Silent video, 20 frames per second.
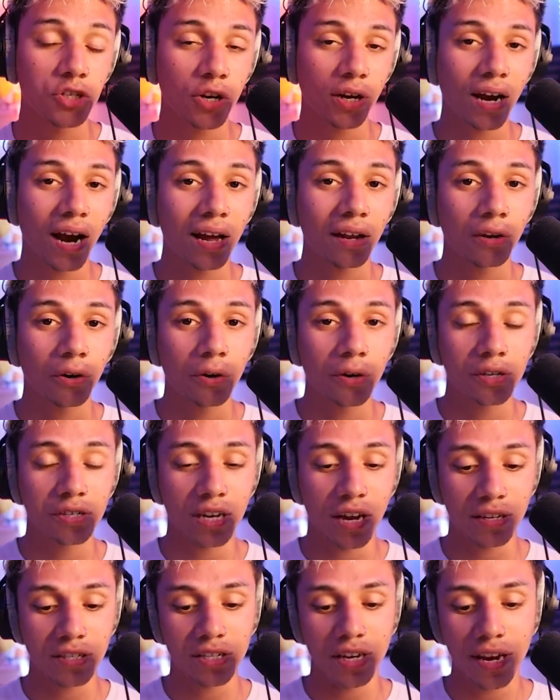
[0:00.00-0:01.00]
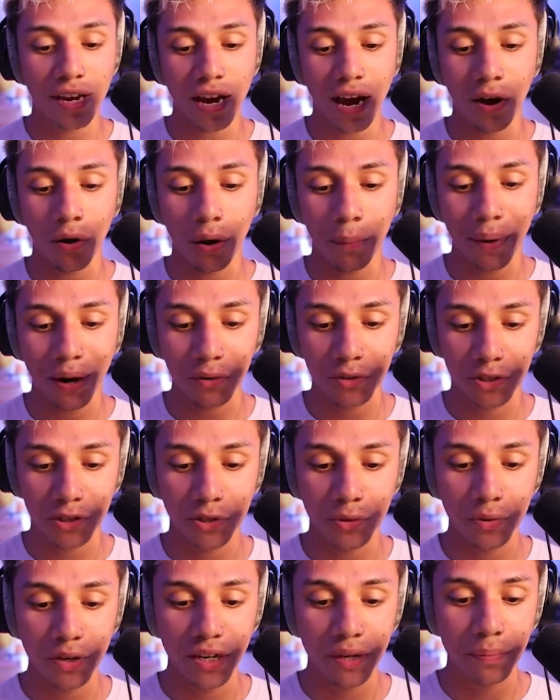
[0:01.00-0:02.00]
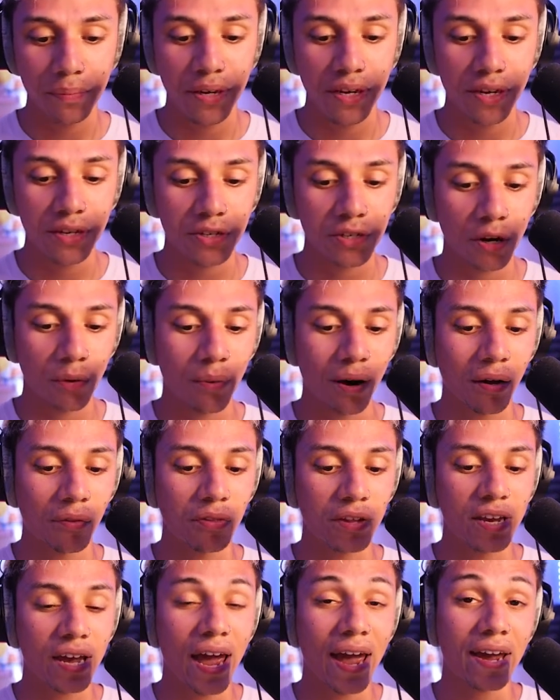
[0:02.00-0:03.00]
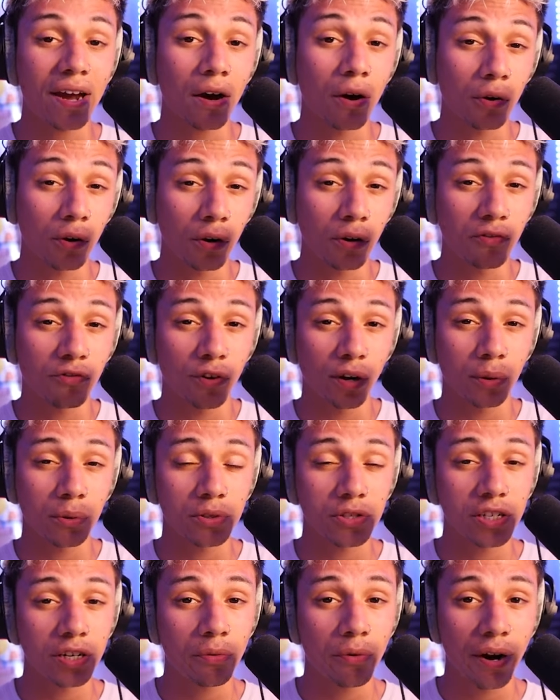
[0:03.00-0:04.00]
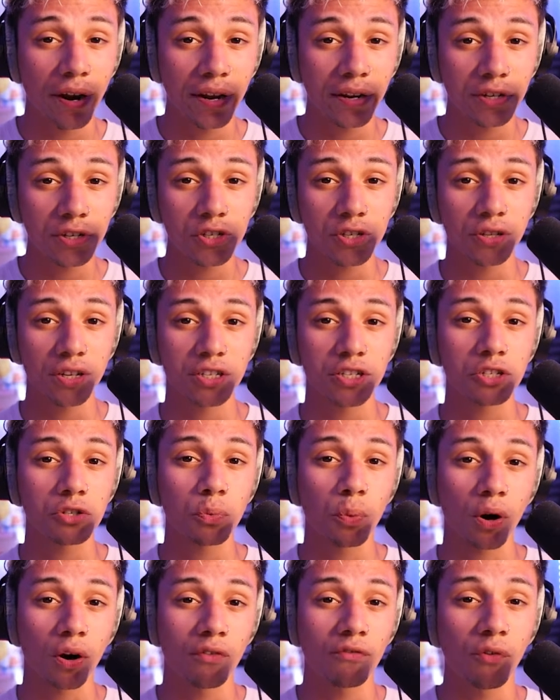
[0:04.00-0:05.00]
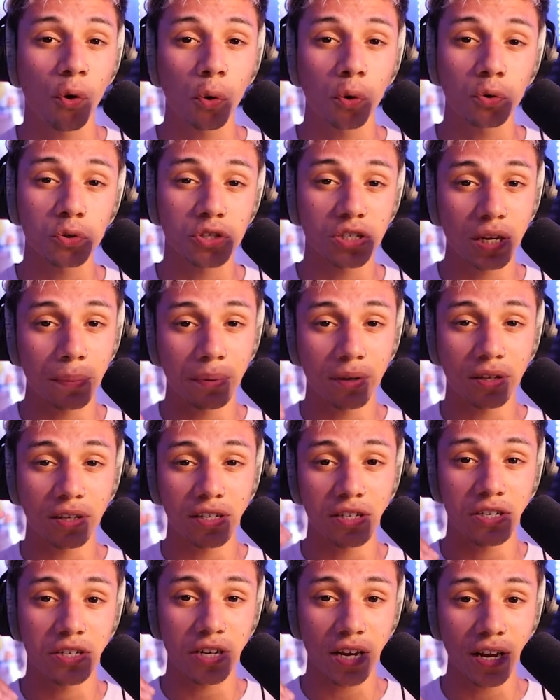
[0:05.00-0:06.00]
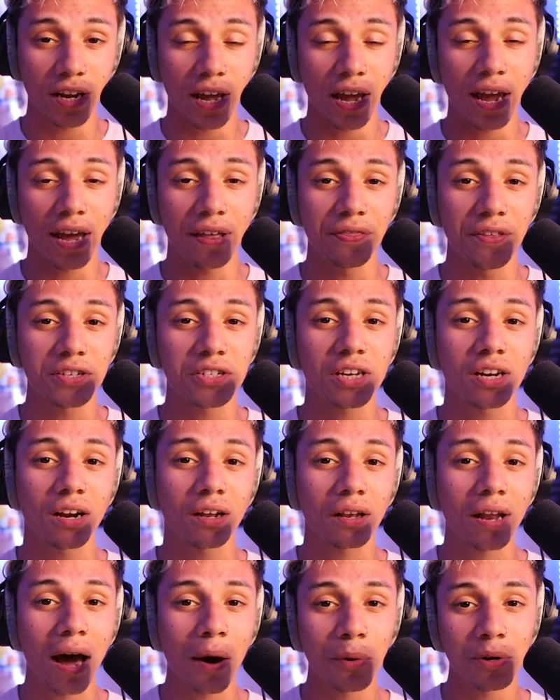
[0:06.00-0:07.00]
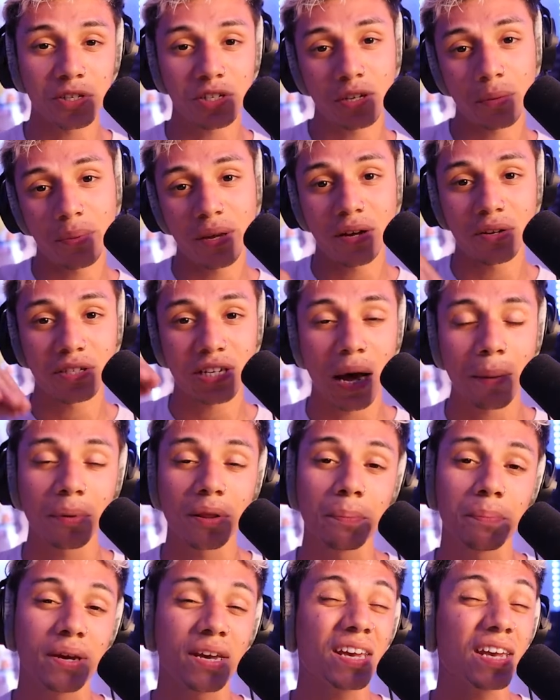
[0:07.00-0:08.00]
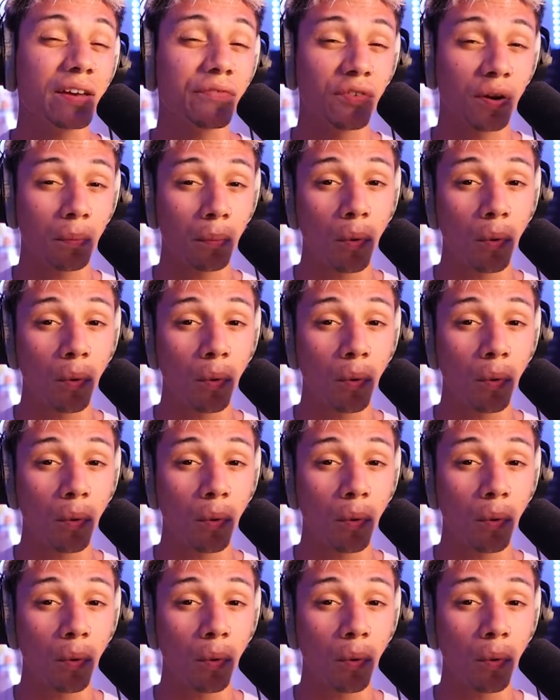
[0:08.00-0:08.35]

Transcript: trick I learned is I take out about 2 dBs around the 800 frequency range. This is where vocals typically sit, and this can allow us to be on top of the beat even